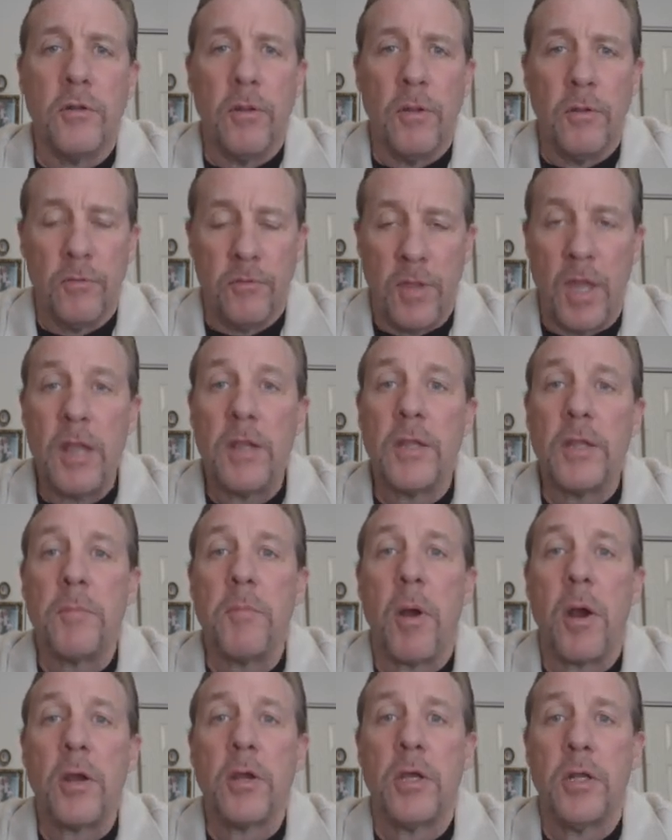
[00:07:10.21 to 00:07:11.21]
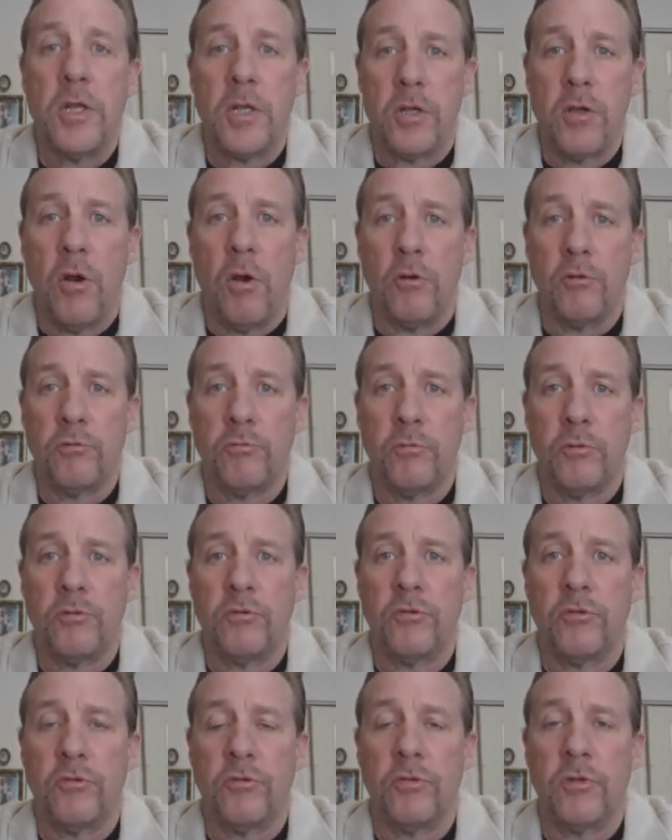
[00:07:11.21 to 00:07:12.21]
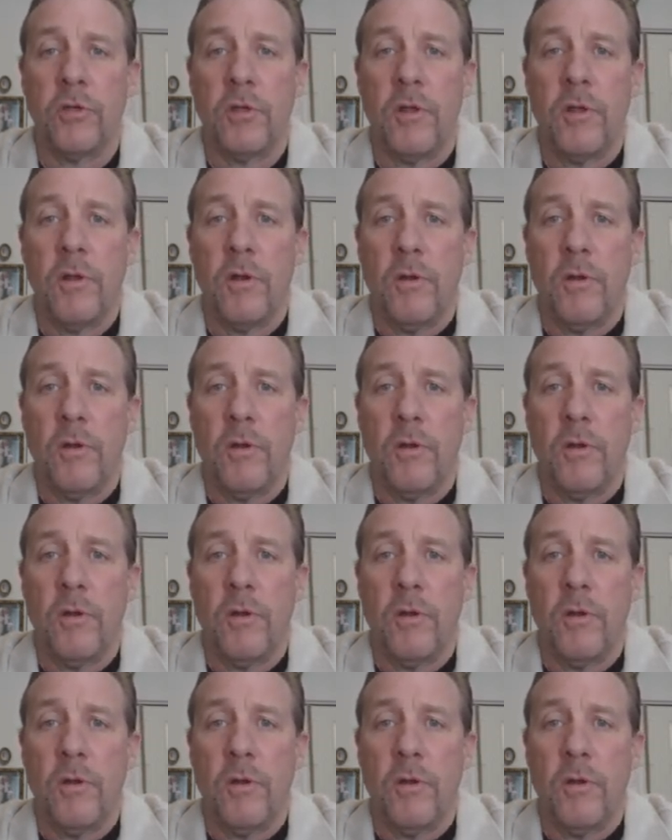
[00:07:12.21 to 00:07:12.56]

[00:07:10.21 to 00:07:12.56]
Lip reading: the Daily Marketing Coach, which is